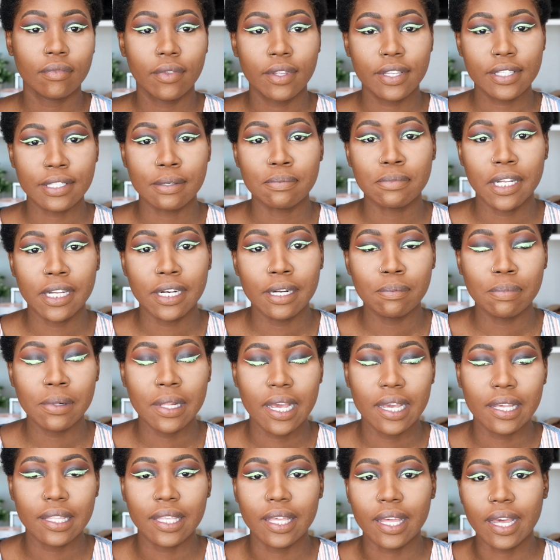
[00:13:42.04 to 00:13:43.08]
So I'm done
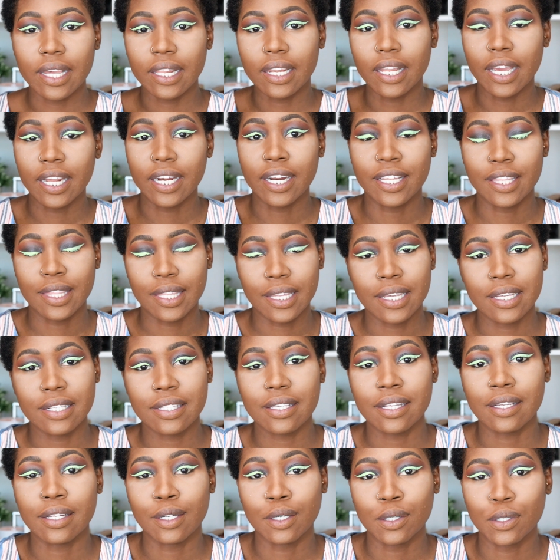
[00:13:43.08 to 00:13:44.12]
applying the eyeliner. I think it's
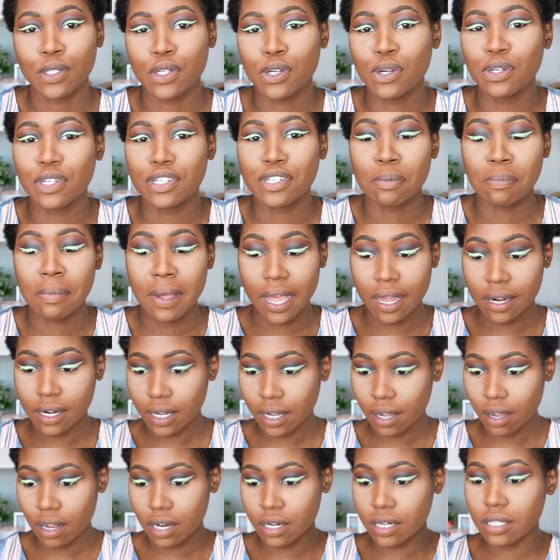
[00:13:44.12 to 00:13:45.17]
a little too
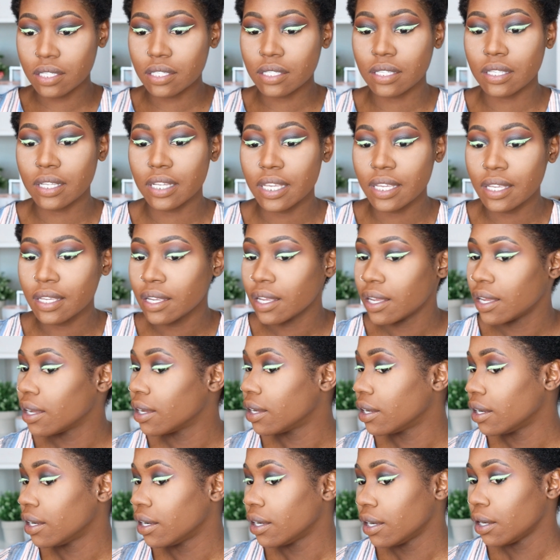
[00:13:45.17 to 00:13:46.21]
dramatic, honestly,
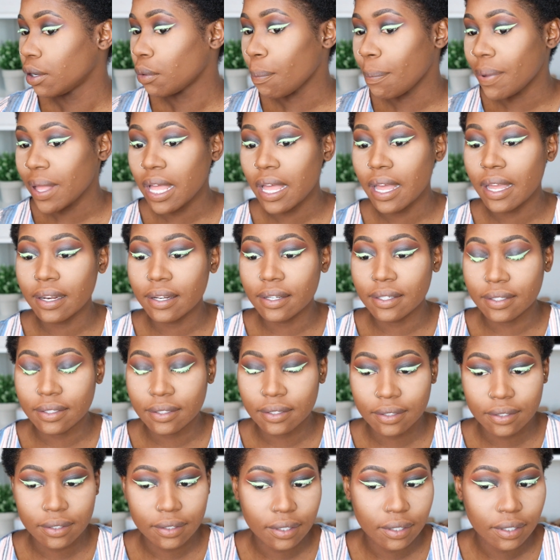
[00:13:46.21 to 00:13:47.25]
but
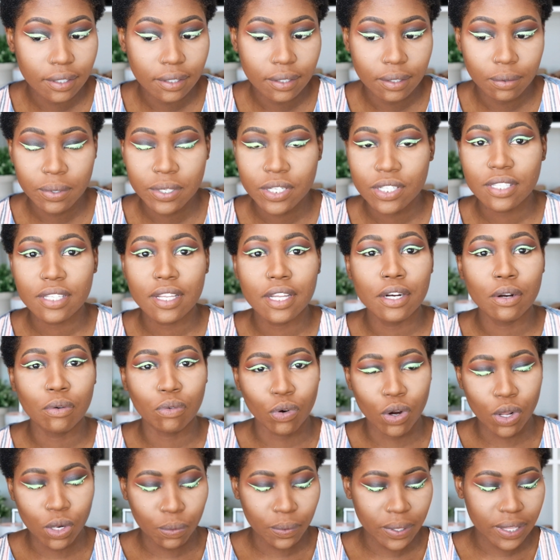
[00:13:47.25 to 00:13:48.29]
we're just gonna
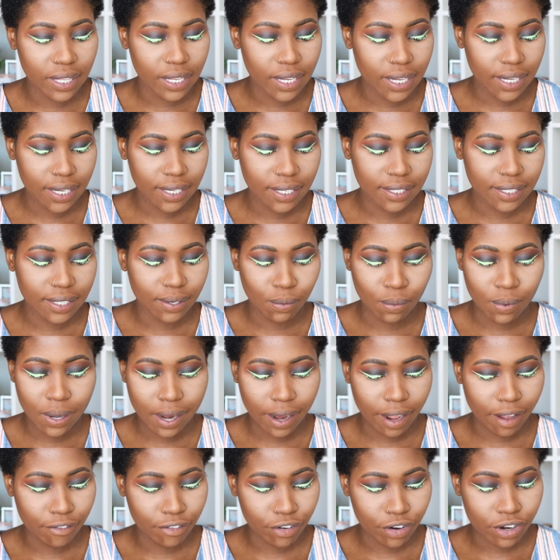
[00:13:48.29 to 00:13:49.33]
roll with it,
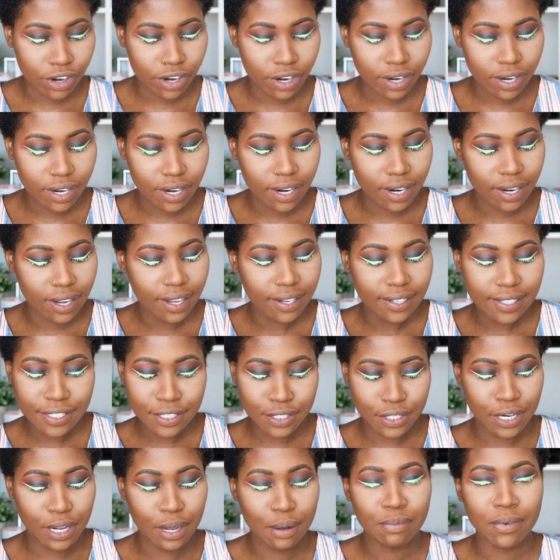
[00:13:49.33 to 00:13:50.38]
whatever.
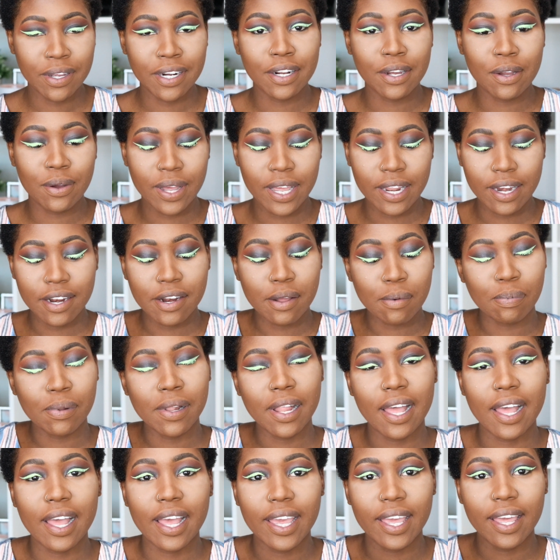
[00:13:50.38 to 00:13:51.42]
So now I'm gonna go ahead and
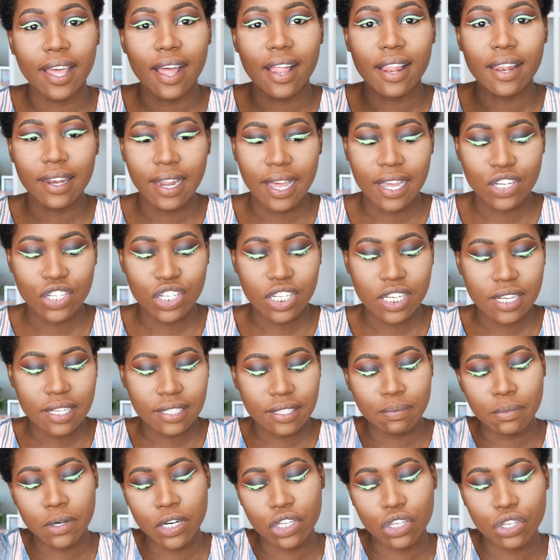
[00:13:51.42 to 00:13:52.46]
apply lashes.
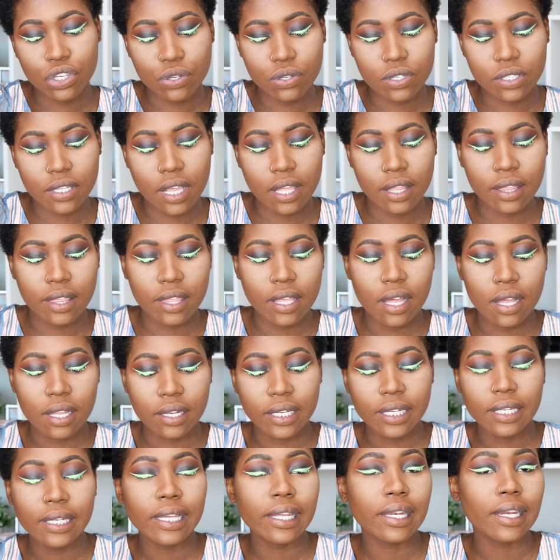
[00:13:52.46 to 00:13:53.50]
I'm gonna use the
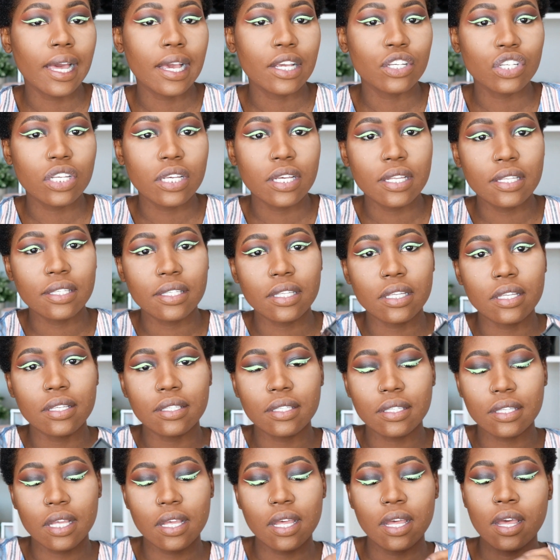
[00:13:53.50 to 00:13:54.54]
Lily lashes.
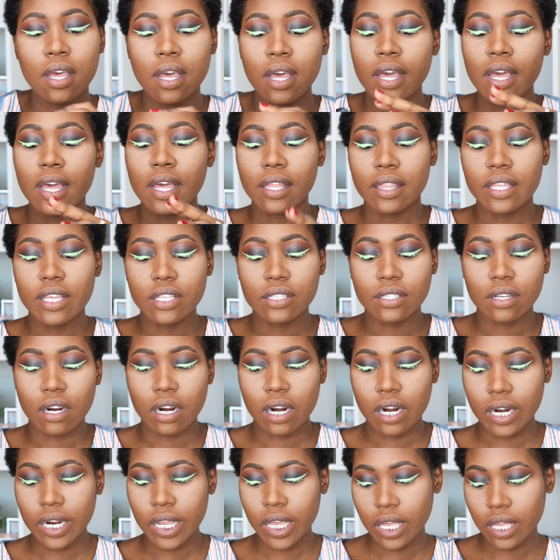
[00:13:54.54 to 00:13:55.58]
These
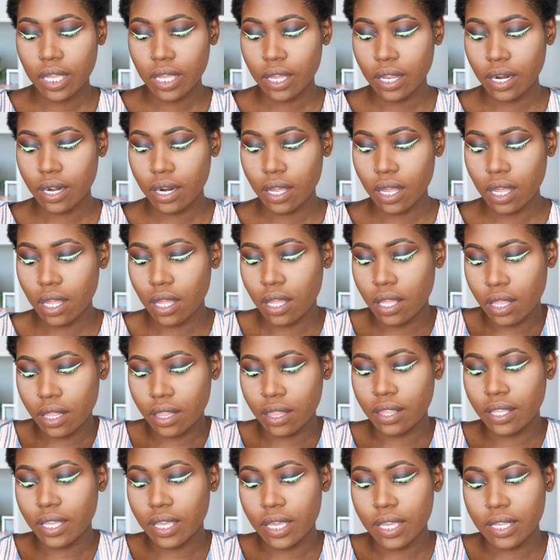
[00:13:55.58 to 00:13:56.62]
are in
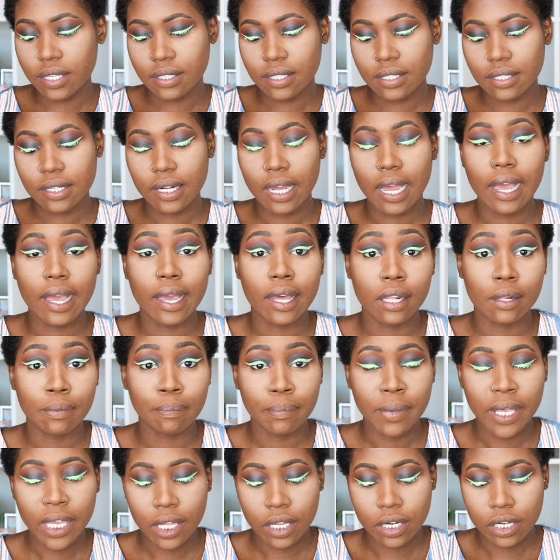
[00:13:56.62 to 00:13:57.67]
the style
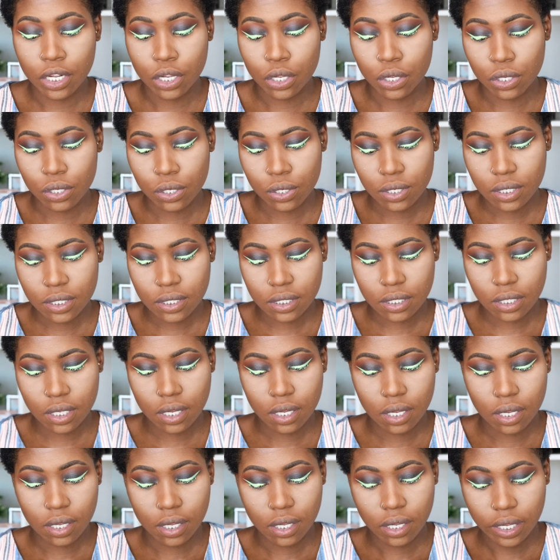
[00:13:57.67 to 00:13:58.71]
Mykonos.
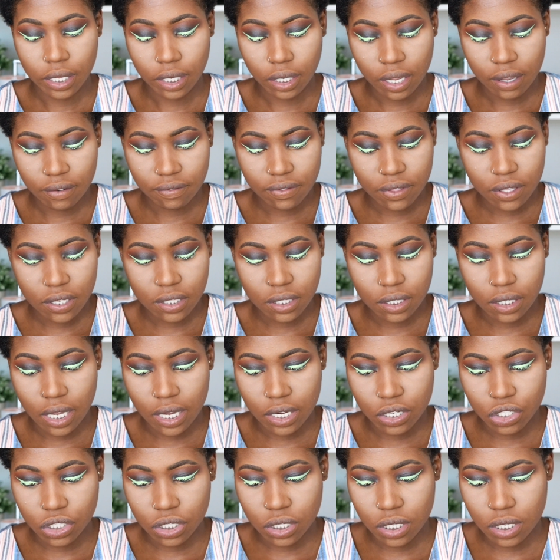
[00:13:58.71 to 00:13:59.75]
I love these
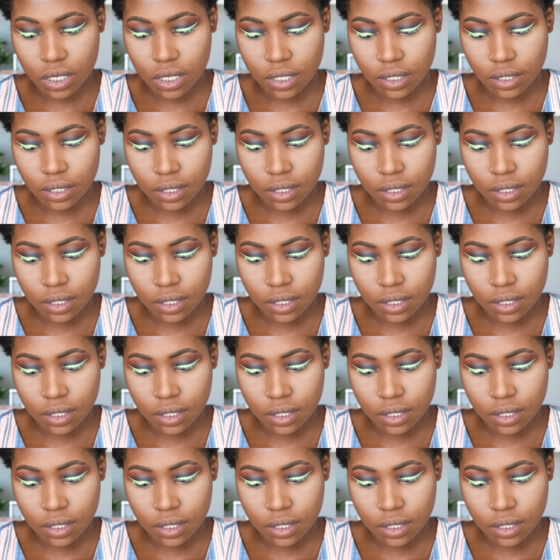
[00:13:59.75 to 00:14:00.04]
lashes.